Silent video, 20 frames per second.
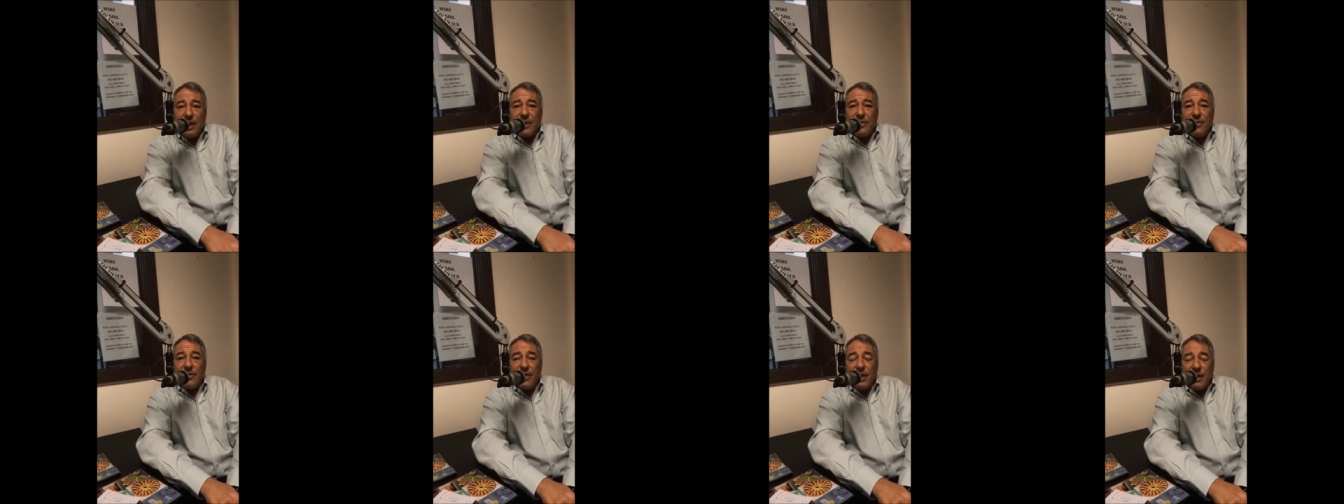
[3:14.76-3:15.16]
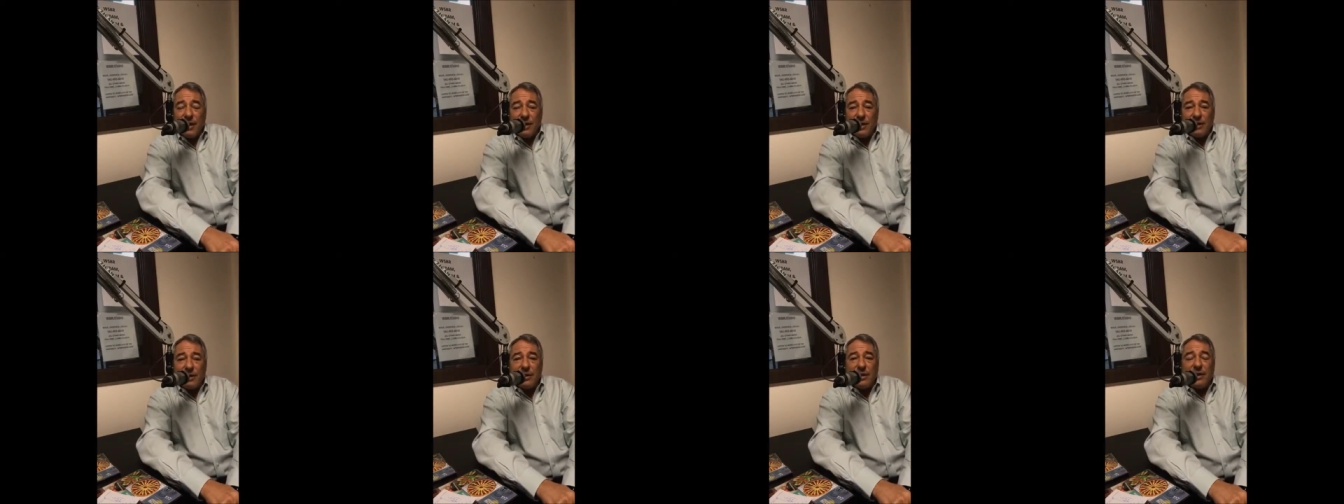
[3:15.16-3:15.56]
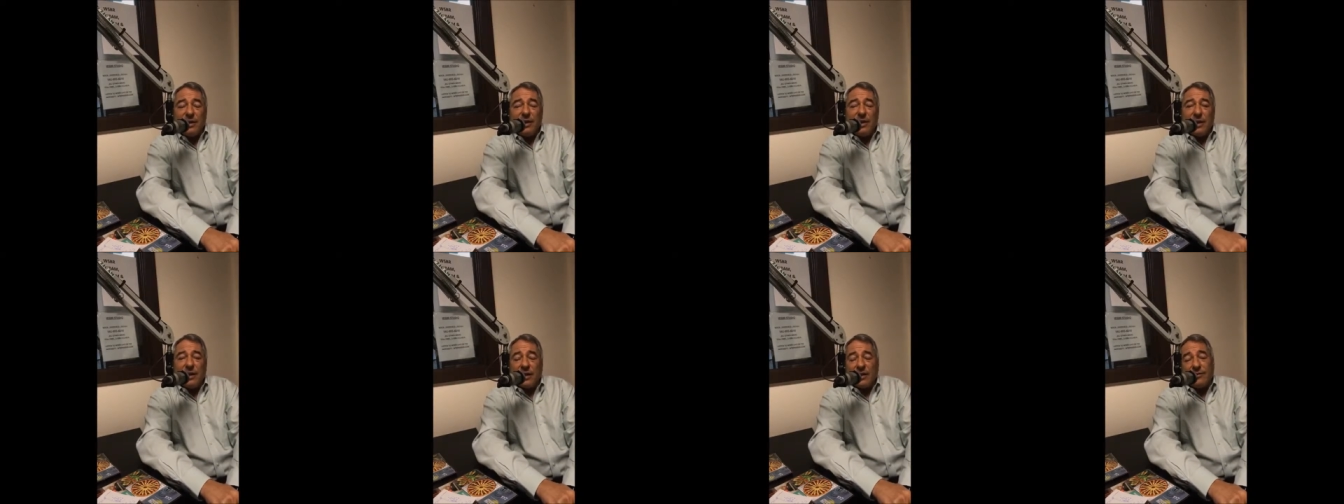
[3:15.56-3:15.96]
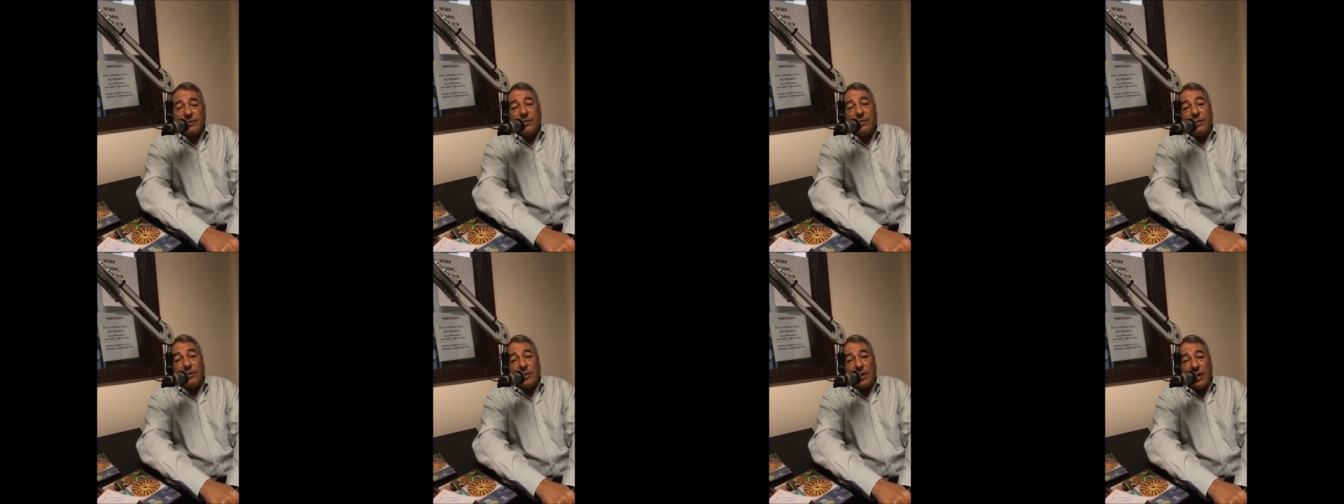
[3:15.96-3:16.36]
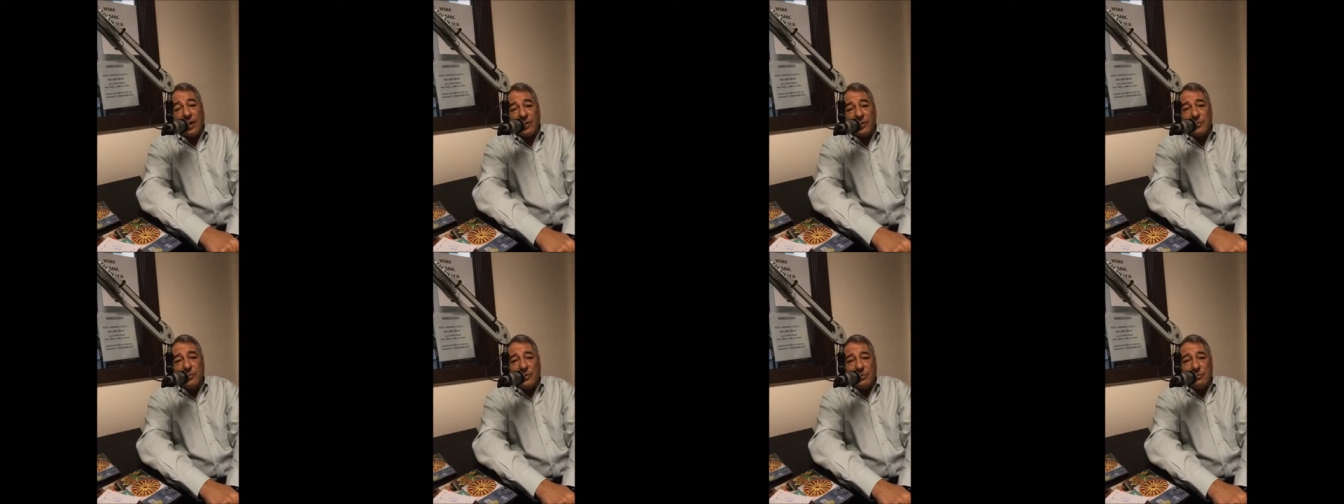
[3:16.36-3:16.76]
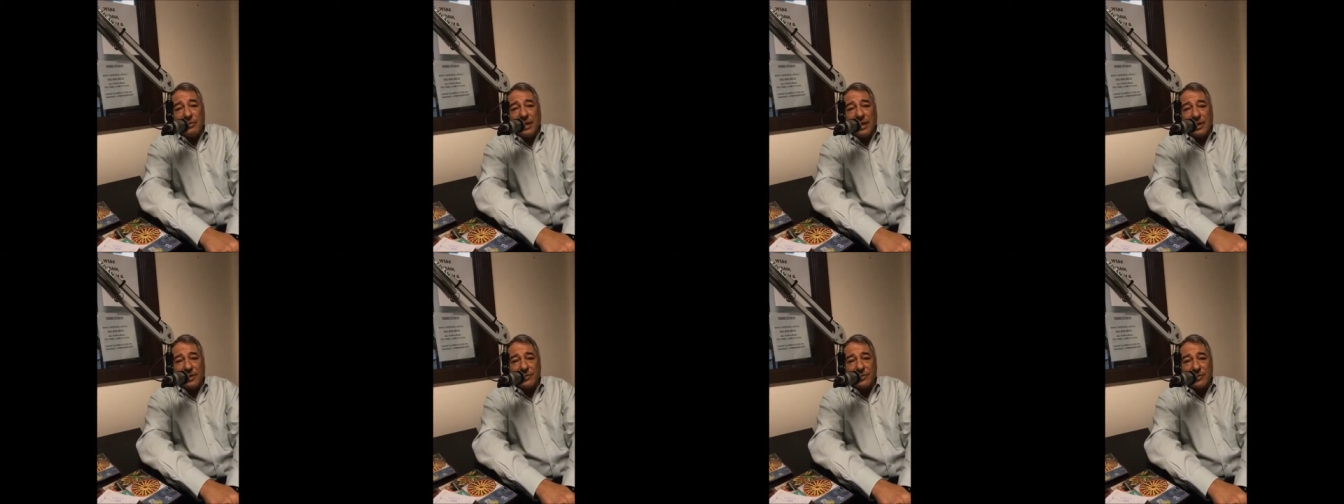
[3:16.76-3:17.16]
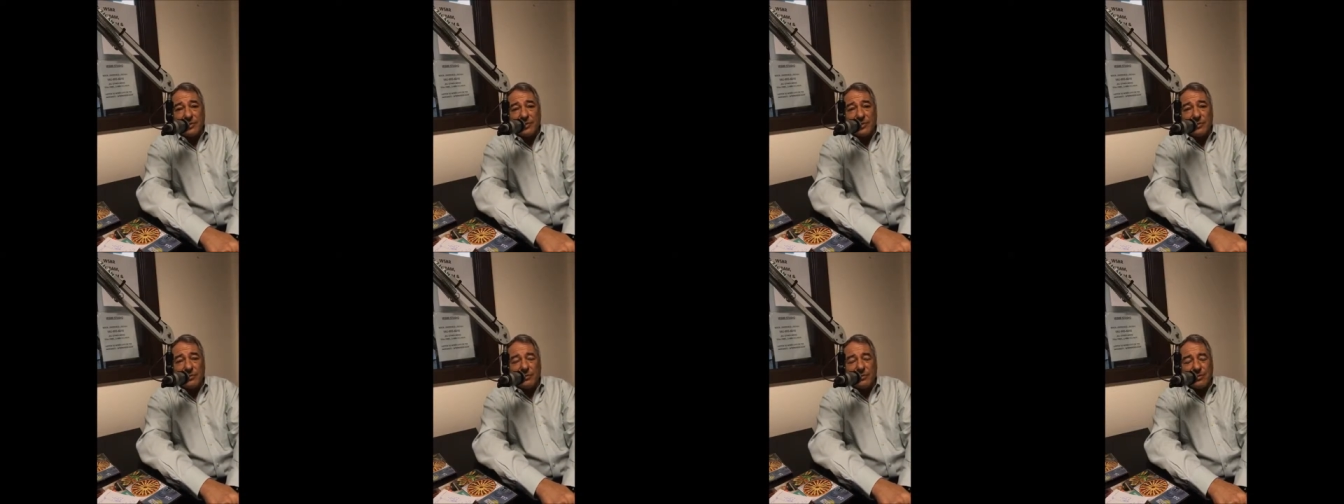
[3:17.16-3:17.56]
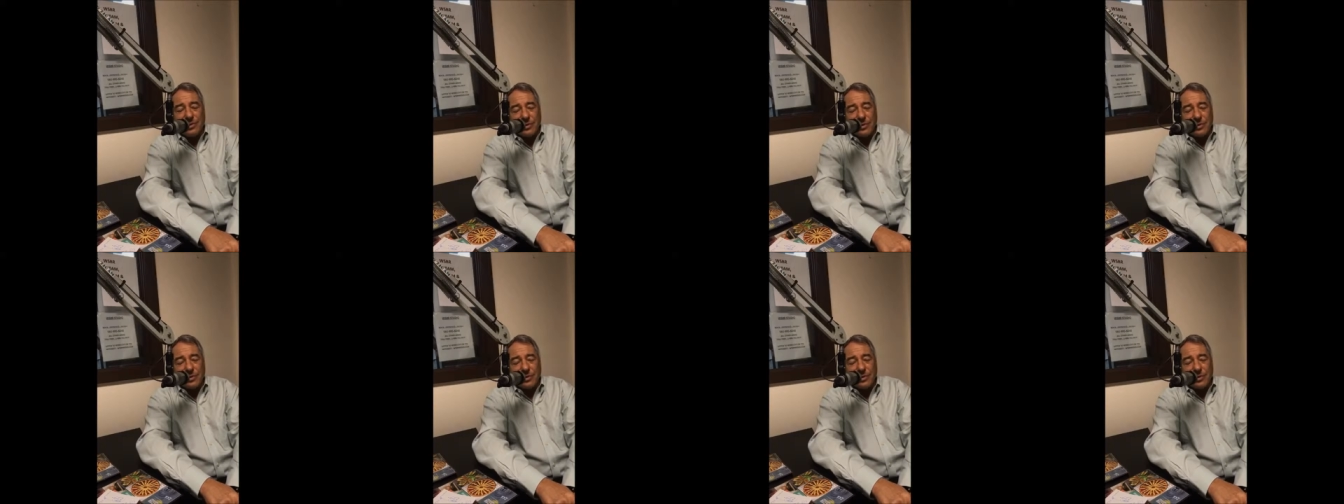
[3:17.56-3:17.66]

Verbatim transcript: And then, after her husband passes,